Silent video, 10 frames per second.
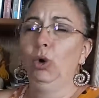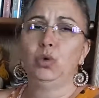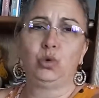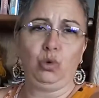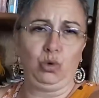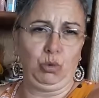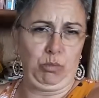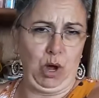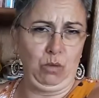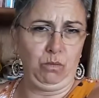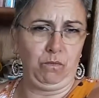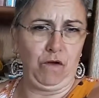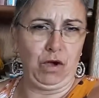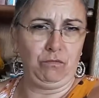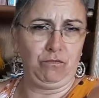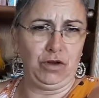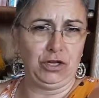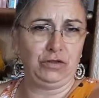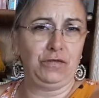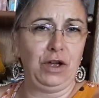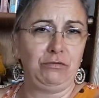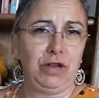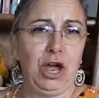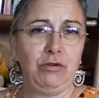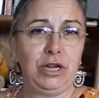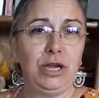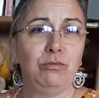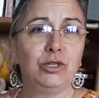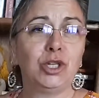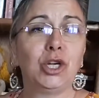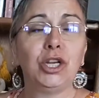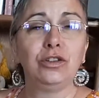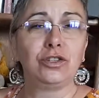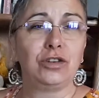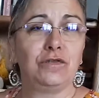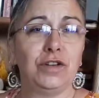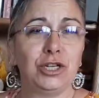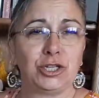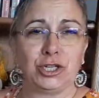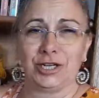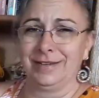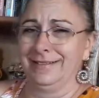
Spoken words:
So the pout pout fish found out he was a kissy fish.